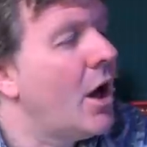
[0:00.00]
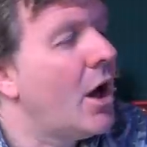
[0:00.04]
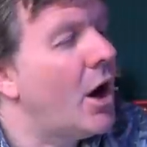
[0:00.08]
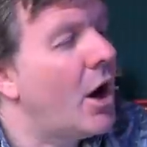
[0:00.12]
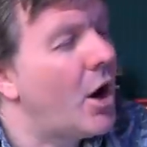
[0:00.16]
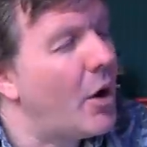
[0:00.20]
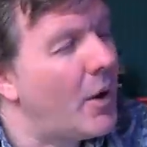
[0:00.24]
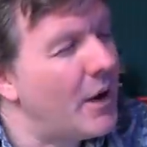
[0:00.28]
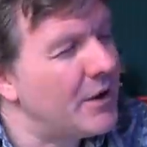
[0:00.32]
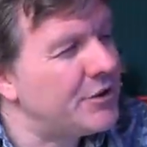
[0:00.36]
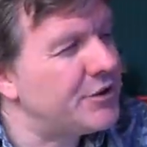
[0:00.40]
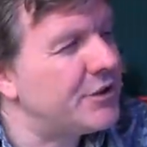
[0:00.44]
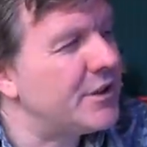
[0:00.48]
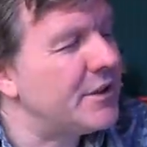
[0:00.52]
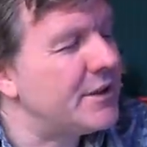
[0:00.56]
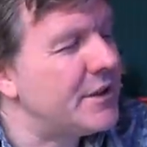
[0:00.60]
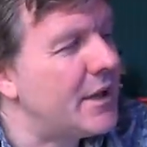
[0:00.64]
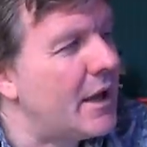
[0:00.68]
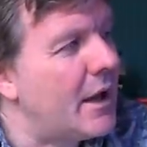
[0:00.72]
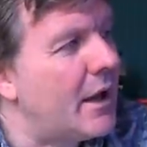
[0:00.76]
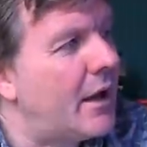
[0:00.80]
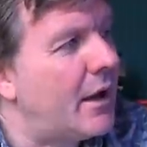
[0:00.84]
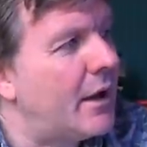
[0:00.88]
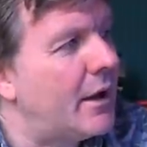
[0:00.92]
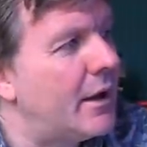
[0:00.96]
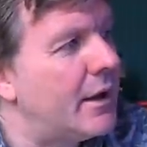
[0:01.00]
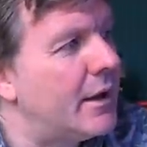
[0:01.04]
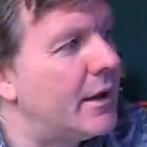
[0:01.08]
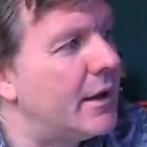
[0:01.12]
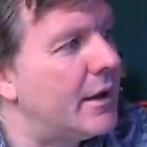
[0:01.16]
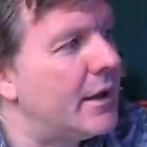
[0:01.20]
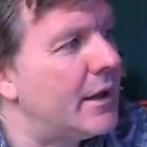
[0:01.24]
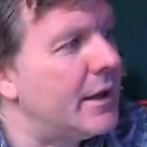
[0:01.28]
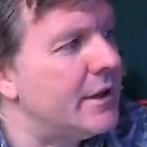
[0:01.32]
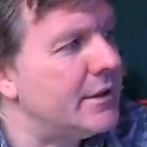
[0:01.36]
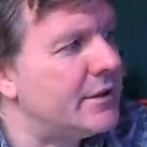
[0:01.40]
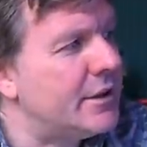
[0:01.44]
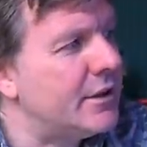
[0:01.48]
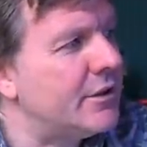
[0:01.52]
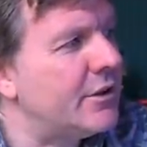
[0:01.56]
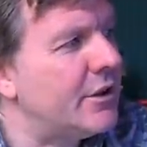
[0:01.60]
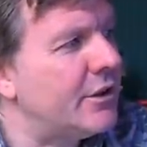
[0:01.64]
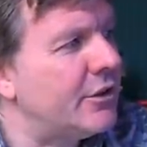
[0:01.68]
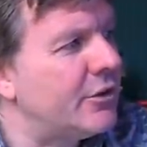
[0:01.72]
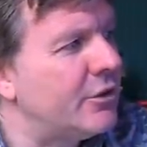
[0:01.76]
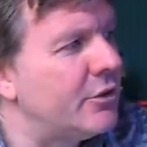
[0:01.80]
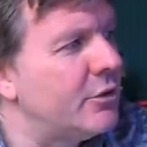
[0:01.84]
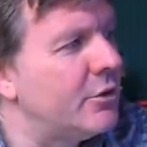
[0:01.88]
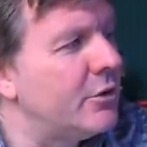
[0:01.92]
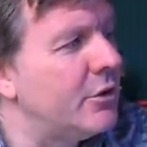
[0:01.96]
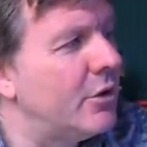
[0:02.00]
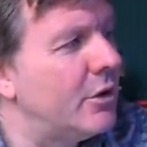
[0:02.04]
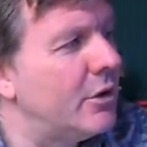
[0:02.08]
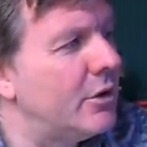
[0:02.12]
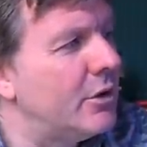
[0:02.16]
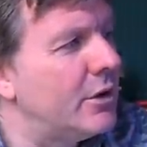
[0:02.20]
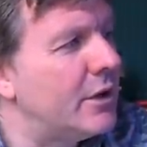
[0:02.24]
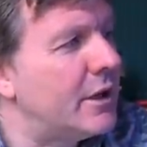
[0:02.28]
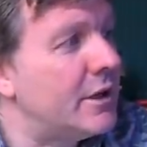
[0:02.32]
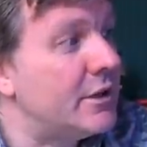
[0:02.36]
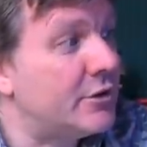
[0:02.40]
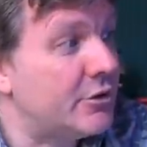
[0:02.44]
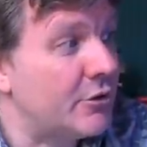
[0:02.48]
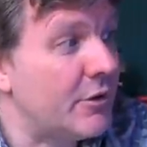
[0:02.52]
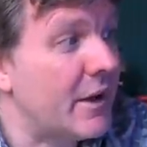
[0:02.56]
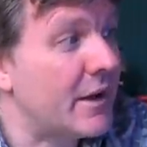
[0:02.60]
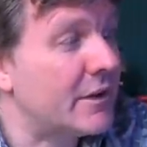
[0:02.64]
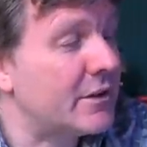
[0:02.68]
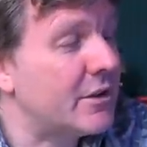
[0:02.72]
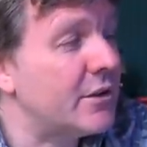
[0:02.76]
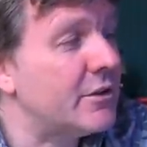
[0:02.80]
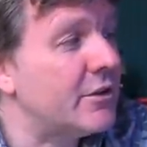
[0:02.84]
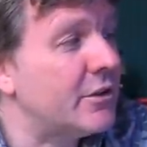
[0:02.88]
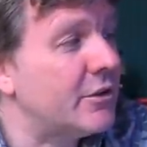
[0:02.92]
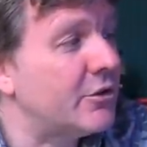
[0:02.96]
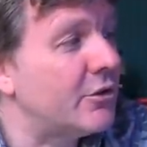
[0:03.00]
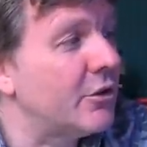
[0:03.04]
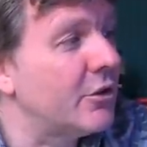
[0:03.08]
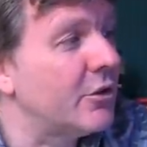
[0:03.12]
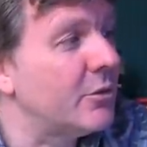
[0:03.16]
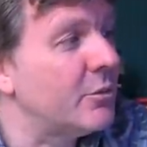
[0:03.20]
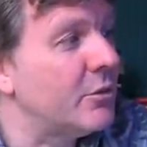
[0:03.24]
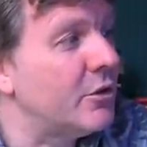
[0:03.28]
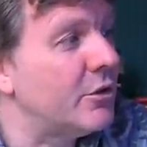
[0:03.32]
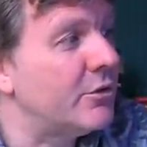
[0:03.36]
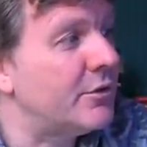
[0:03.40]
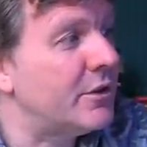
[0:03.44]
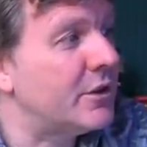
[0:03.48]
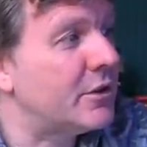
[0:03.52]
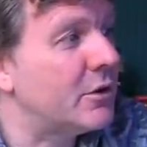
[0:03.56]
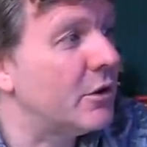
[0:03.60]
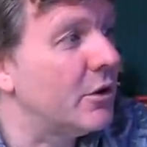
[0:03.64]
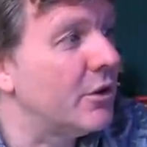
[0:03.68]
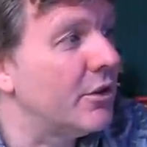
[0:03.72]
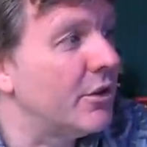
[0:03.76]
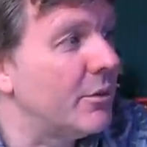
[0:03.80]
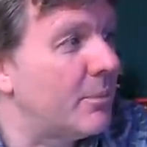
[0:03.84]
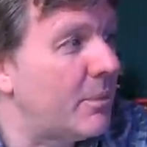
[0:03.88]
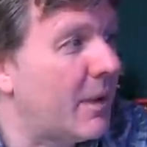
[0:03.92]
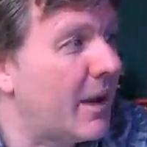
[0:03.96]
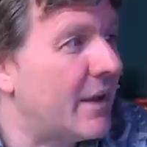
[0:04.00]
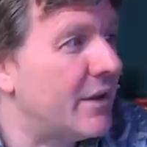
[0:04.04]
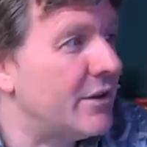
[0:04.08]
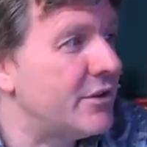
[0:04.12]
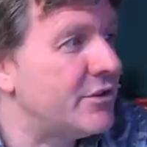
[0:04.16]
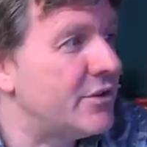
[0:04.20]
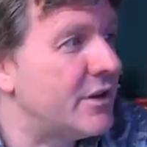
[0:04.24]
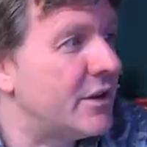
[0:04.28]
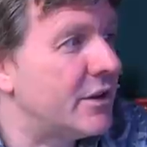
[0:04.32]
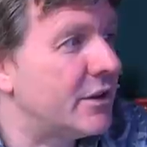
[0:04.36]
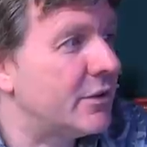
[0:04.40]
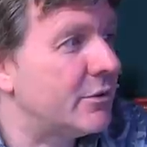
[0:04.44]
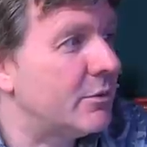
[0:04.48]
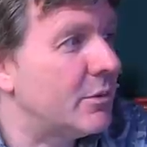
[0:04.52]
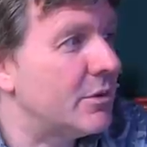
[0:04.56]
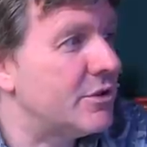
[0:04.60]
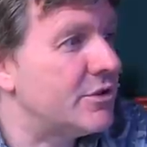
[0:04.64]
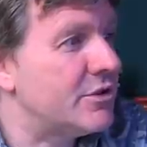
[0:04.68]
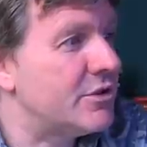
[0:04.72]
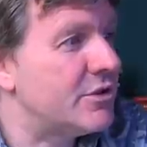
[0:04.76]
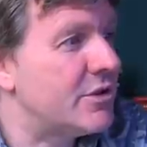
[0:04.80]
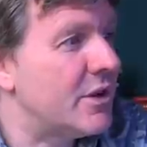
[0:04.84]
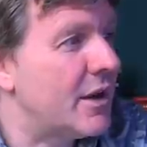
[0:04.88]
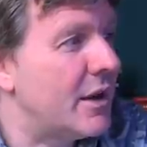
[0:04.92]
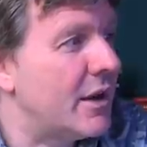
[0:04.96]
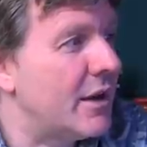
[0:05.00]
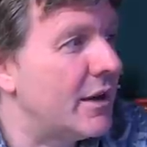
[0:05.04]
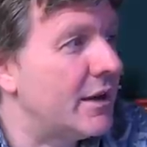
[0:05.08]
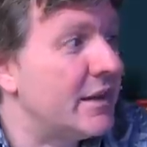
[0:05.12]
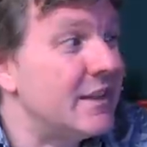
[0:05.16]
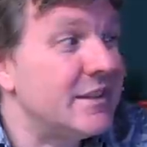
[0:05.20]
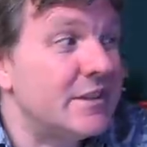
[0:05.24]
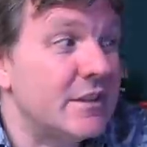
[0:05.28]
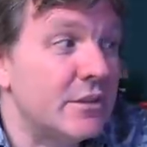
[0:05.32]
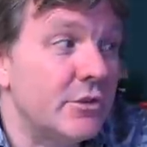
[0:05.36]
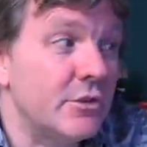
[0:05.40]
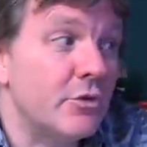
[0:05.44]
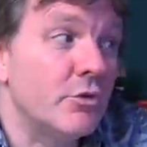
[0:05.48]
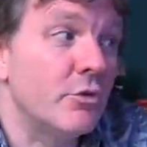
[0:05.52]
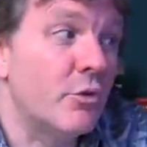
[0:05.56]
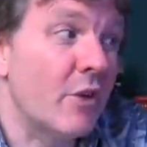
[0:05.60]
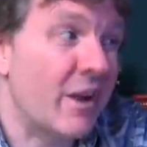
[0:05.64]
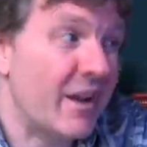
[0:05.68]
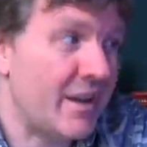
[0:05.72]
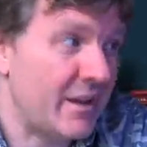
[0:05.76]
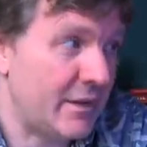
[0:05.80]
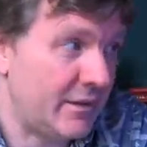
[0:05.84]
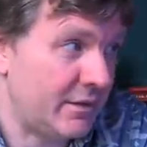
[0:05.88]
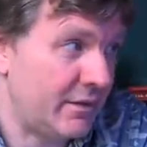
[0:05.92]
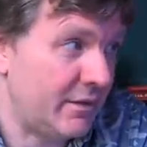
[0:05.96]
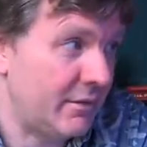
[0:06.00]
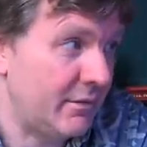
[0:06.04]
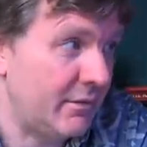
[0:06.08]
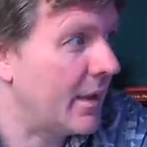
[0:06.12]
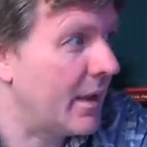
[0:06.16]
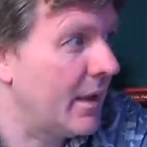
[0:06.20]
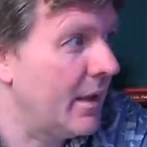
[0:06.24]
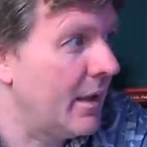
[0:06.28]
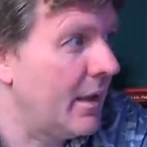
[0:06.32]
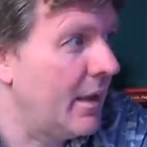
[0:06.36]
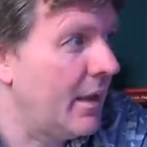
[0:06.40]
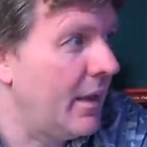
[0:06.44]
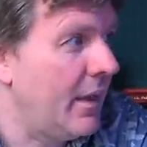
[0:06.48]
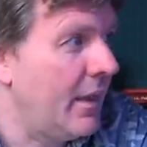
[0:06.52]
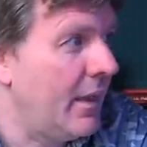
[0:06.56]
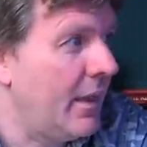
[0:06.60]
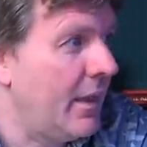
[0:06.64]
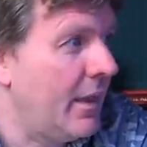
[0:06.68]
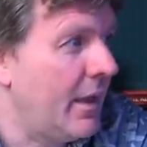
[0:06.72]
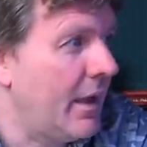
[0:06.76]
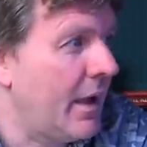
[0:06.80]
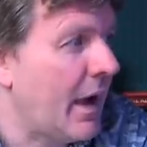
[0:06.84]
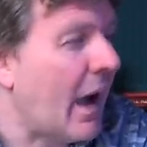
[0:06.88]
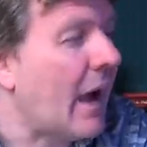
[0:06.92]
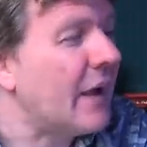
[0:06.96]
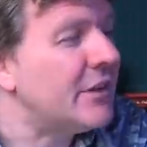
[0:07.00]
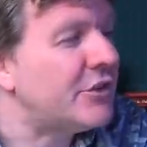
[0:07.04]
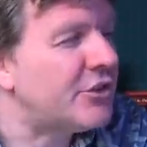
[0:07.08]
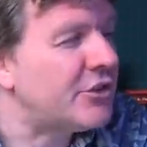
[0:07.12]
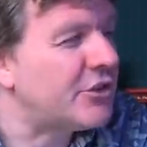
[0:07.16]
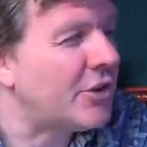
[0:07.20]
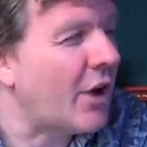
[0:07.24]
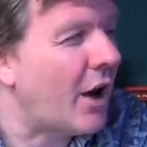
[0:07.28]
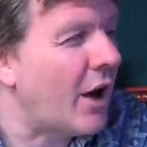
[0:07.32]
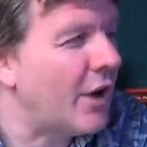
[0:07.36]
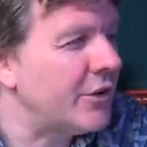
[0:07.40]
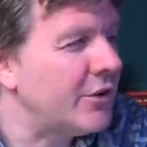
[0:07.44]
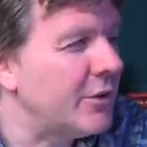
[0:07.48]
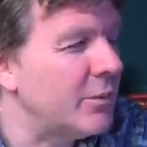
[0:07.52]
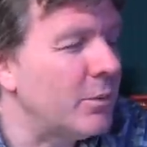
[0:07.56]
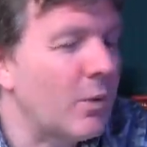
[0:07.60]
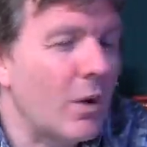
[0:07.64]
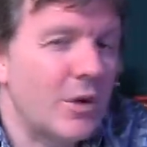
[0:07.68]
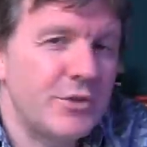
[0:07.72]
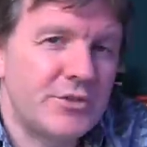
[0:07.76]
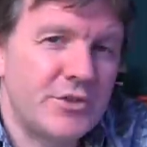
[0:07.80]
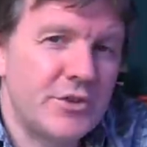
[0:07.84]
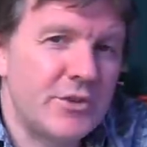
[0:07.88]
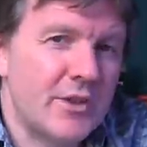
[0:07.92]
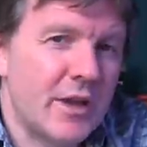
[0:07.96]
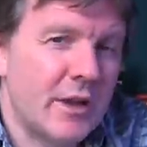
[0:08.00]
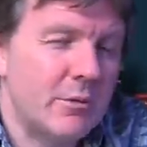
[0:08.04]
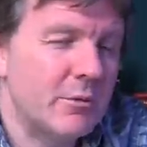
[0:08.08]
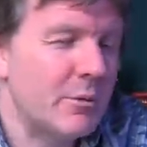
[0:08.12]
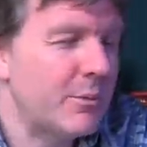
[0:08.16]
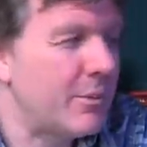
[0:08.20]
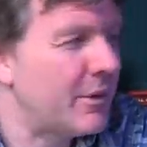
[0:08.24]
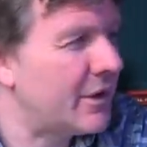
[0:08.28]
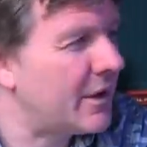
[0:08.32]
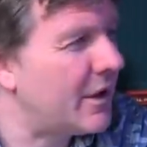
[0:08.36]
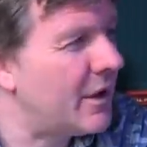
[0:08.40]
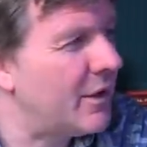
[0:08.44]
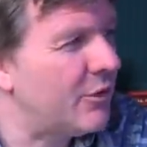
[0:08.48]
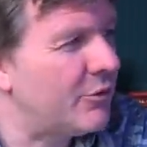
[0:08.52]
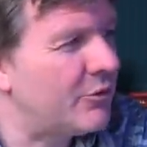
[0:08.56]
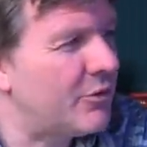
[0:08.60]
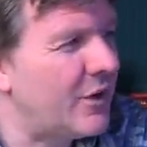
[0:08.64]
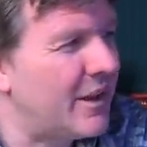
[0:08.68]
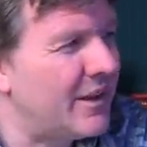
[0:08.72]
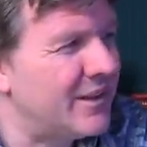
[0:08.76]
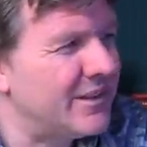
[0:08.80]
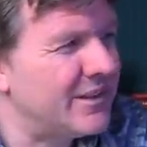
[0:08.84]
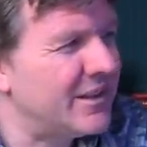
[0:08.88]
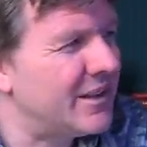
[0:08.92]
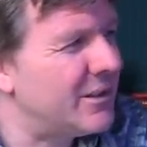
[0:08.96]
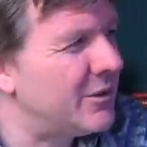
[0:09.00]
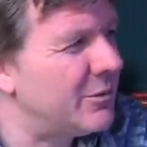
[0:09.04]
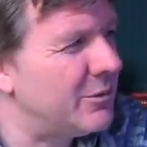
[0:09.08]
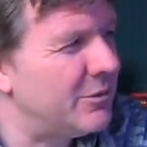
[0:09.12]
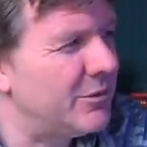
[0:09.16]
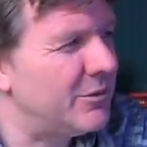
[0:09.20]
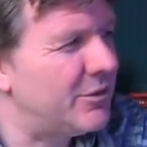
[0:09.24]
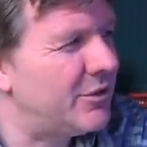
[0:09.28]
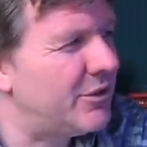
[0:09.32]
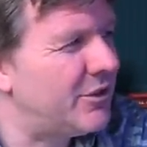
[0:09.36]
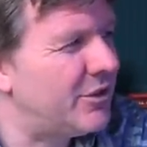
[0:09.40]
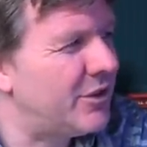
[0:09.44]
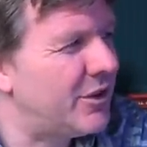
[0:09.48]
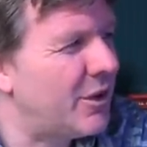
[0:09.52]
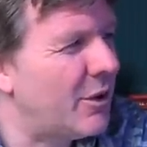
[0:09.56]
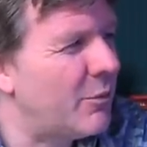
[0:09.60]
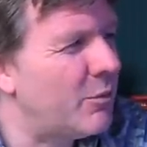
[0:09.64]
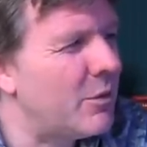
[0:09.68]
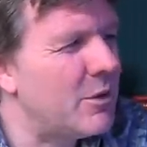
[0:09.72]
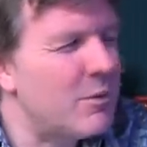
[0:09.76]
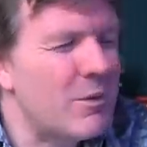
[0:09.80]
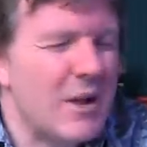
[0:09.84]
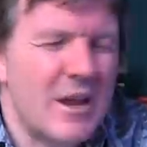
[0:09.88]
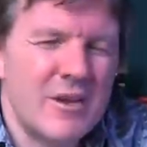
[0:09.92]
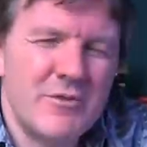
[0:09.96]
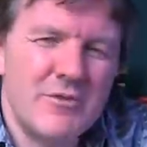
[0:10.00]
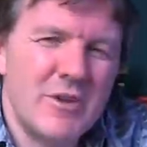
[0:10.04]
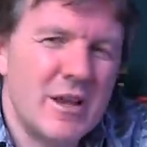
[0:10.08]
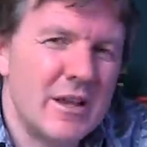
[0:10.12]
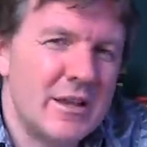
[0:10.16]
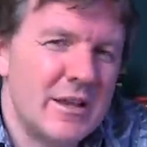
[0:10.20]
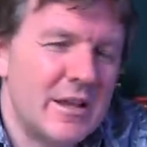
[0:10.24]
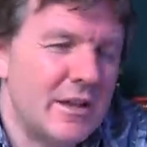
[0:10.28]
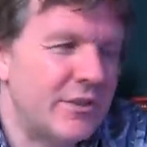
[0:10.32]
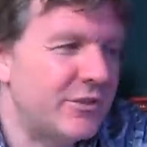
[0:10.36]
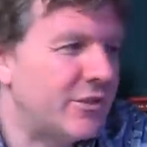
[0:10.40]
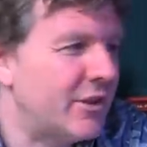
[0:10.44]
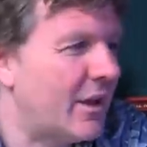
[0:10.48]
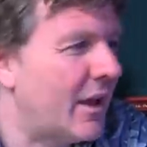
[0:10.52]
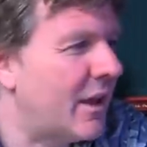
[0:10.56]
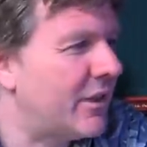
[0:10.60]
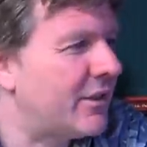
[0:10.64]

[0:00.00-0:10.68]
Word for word: Oh, actually, yeah, he did this. Uh, he directed this other movie called The Banishing, which uh, he didn't write. I started watching that with my girlfriend, and I was we weren't really into it.